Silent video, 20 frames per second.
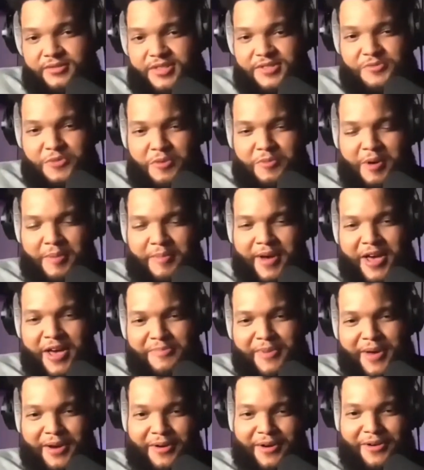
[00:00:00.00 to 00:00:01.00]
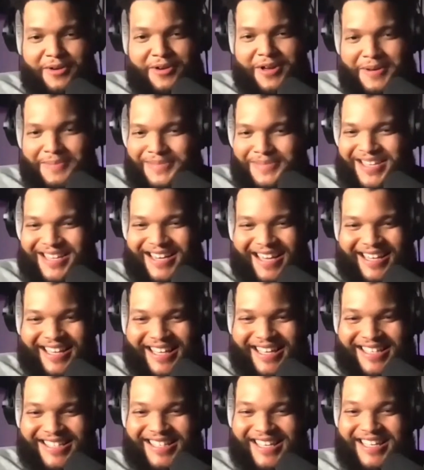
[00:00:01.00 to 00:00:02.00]
This is where my math background comes in, I
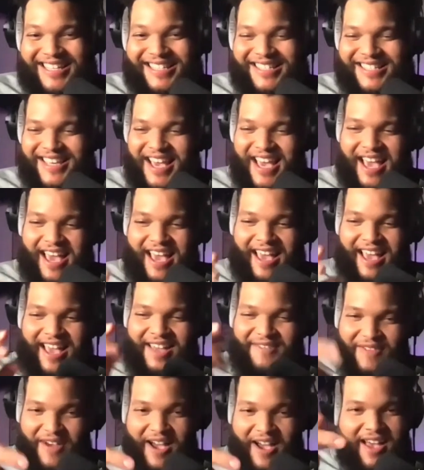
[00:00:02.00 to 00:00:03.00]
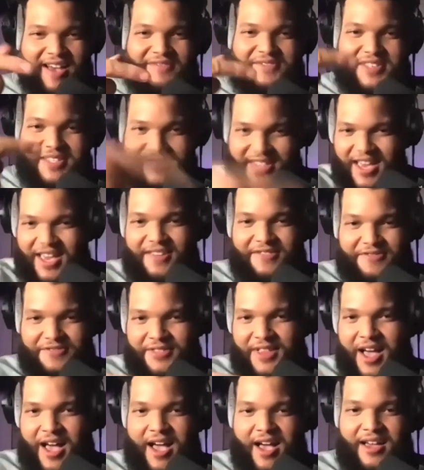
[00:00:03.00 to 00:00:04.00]
guess. It's if I have this A
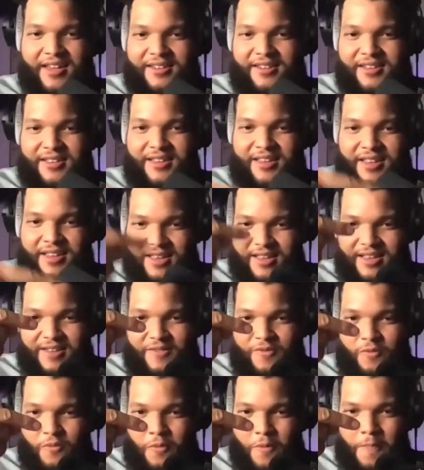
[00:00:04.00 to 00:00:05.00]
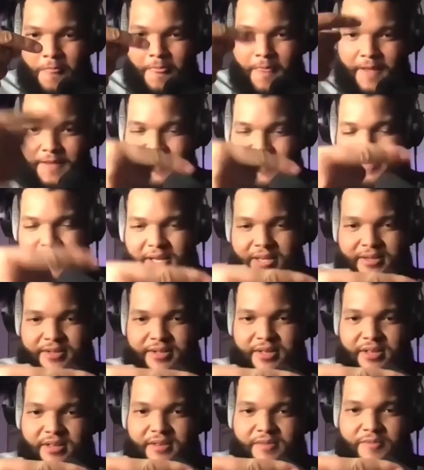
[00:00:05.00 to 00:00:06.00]
flat in the
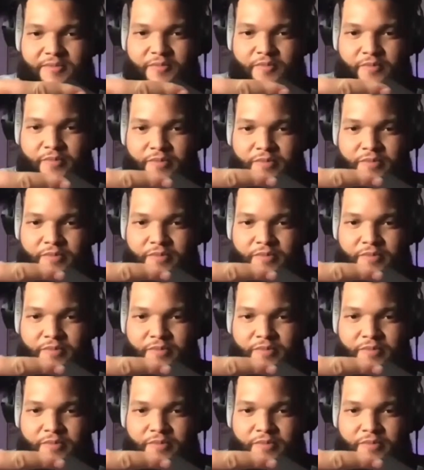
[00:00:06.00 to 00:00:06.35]
melody,